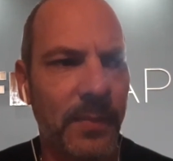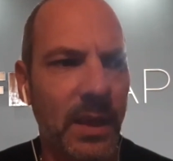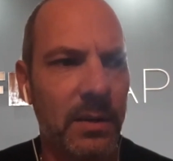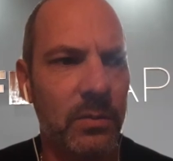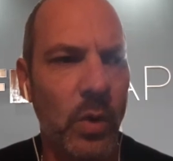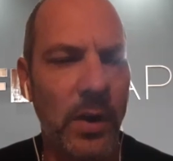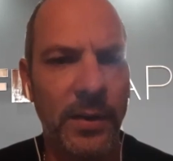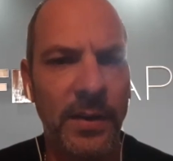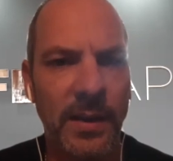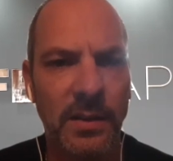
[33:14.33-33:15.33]
worried
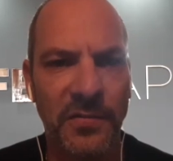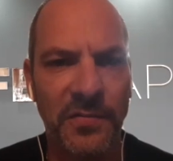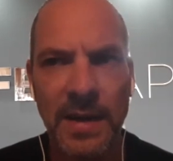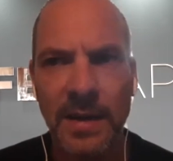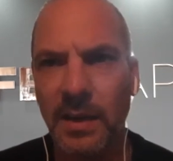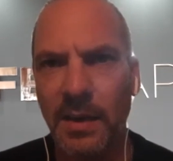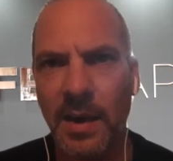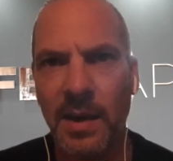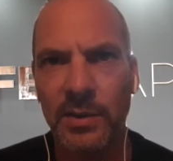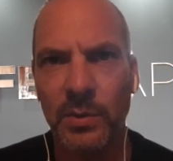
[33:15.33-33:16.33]
that the funding
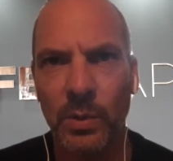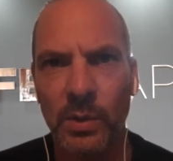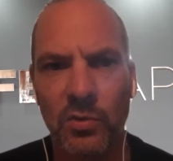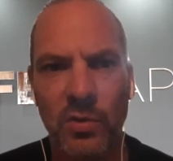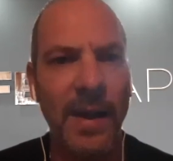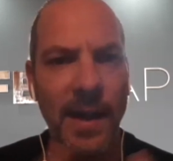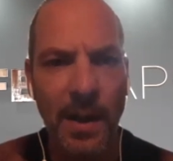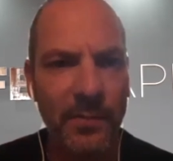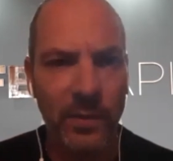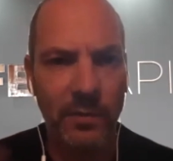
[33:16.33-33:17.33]
lines will dry up
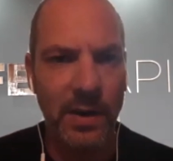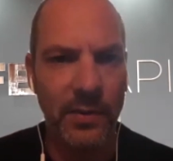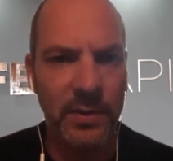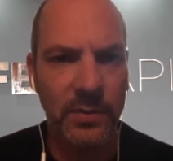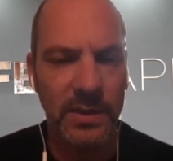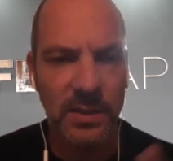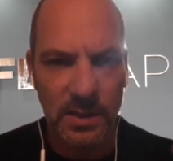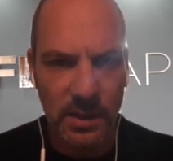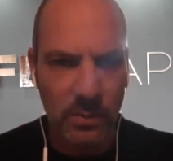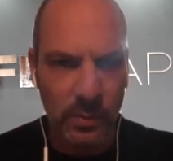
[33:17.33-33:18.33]
for various reasons.
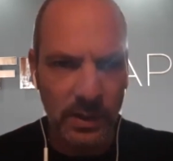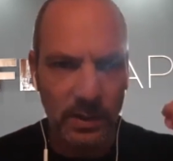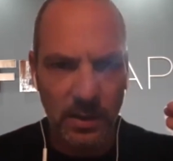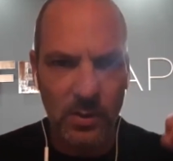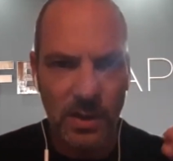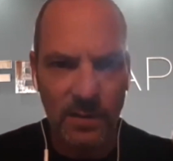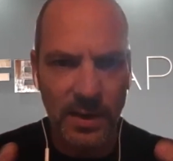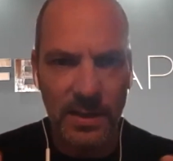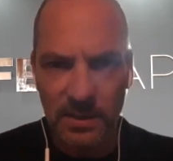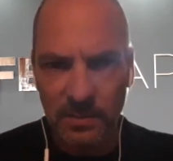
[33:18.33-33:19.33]
We can only
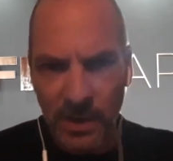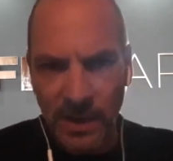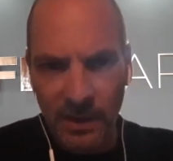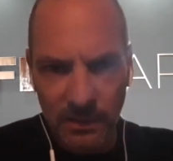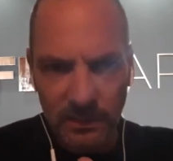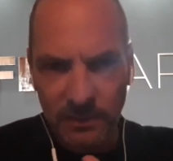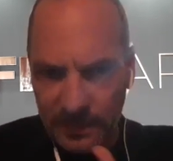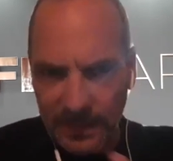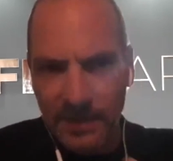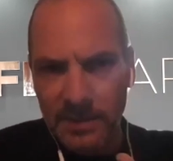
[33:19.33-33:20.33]
invest by
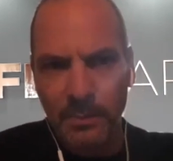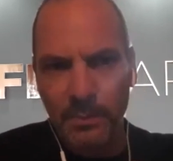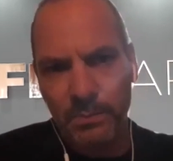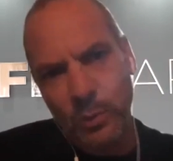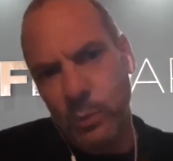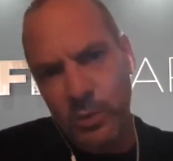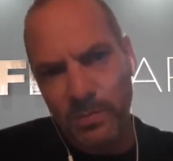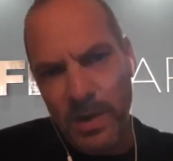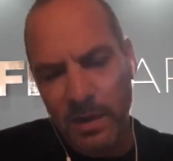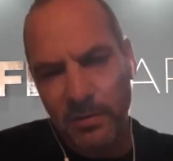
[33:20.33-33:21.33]
getting pools of
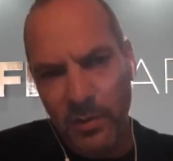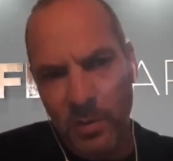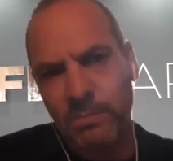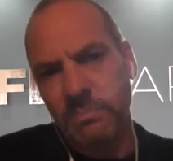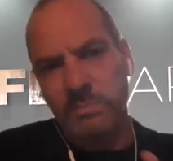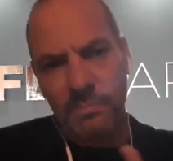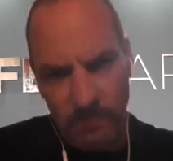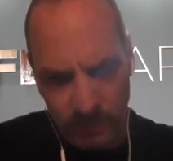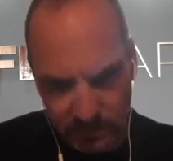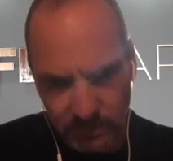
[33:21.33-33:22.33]
money from
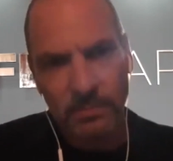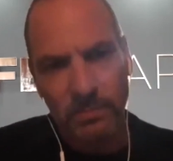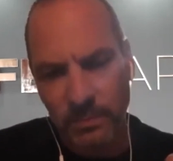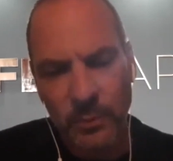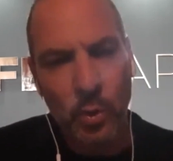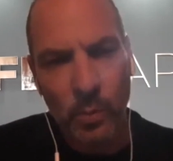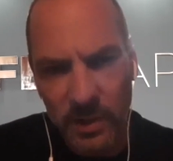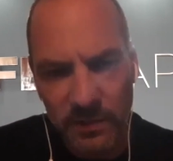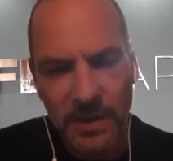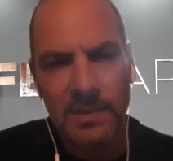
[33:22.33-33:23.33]
corporate
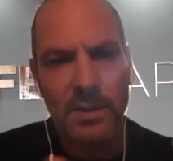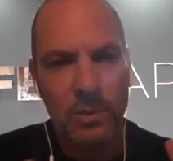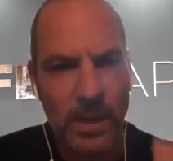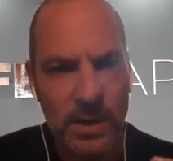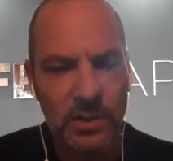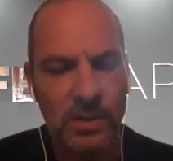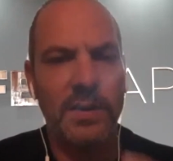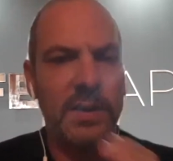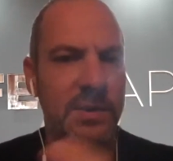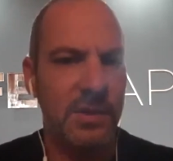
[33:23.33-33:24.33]
investors or angel
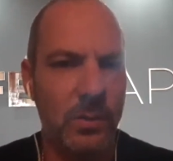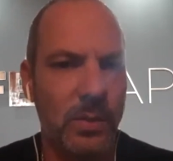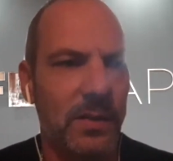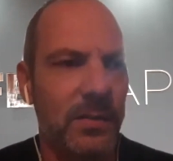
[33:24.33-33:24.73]
investors or whatever.